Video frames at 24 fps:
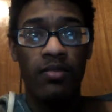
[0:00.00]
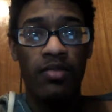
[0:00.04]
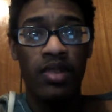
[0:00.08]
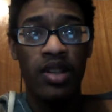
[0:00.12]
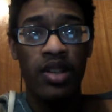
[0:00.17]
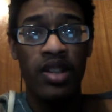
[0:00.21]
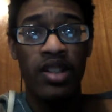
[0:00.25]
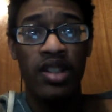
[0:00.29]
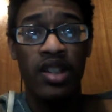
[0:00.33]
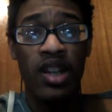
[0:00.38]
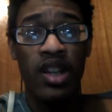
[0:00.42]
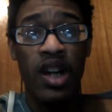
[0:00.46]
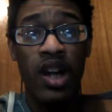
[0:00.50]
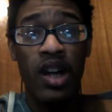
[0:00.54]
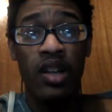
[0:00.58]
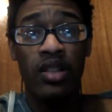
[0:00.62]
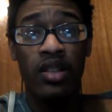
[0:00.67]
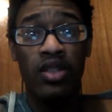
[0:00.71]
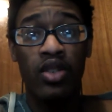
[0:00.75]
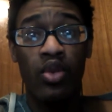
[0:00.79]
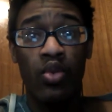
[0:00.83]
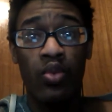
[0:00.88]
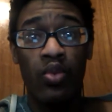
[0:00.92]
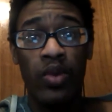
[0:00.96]
But it's
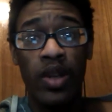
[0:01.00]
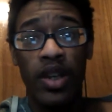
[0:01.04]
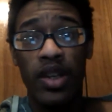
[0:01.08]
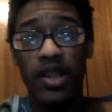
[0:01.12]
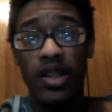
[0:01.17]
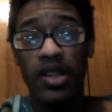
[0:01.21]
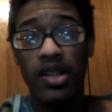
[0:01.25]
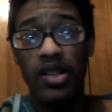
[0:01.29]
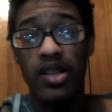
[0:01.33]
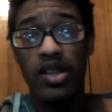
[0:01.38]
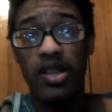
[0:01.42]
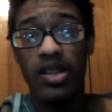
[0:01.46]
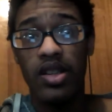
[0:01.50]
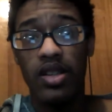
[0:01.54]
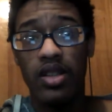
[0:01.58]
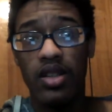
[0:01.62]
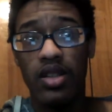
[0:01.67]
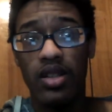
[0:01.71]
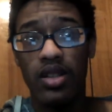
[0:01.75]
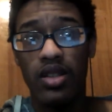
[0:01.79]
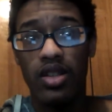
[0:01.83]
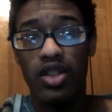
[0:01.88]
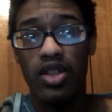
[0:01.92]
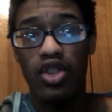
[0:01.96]
not the weakest
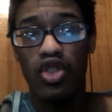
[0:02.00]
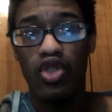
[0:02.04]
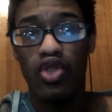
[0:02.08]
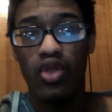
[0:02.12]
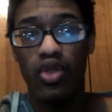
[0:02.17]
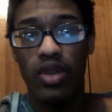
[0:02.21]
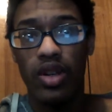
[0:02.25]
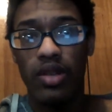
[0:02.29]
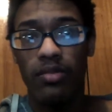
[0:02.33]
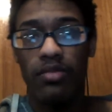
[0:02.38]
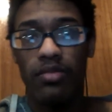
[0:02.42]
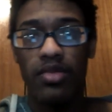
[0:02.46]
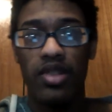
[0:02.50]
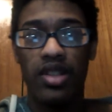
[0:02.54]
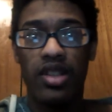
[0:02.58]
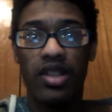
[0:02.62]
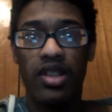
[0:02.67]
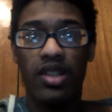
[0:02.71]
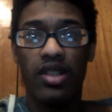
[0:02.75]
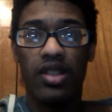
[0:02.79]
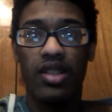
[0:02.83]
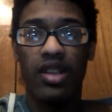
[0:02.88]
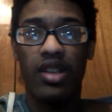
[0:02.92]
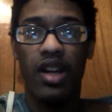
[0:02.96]

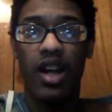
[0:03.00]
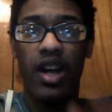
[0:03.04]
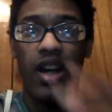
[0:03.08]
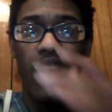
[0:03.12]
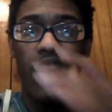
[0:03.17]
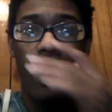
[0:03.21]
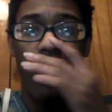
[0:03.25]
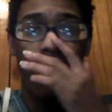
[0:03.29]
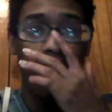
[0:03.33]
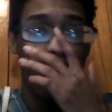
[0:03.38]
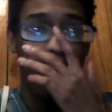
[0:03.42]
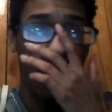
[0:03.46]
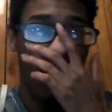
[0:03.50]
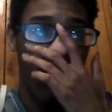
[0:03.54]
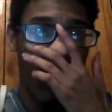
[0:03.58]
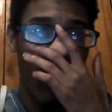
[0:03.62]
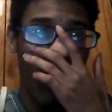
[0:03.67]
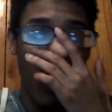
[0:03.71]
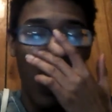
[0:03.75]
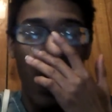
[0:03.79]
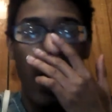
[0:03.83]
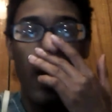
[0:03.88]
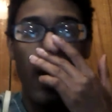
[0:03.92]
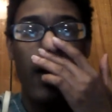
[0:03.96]
script
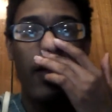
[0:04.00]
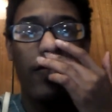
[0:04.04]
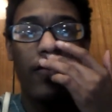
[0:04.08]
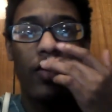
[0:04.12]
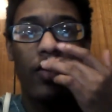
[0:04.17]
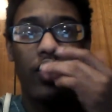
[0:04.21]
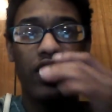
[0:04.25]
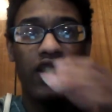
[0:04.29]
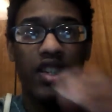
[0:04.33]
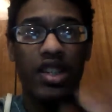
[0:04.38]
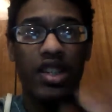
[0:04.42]
I've